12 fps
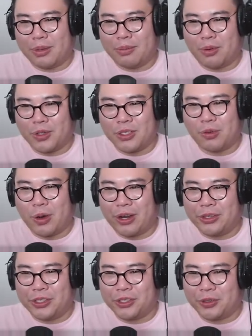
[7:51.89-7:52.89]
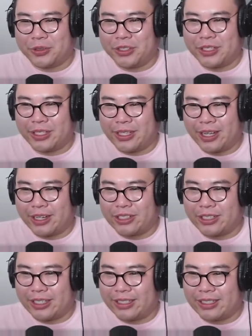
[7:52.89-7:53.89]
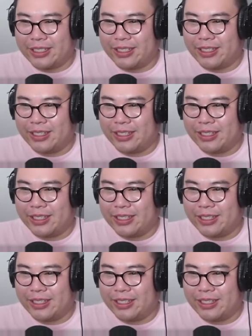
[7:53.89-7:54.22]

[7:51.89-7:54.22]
bit more square in the shoulders than he actually is.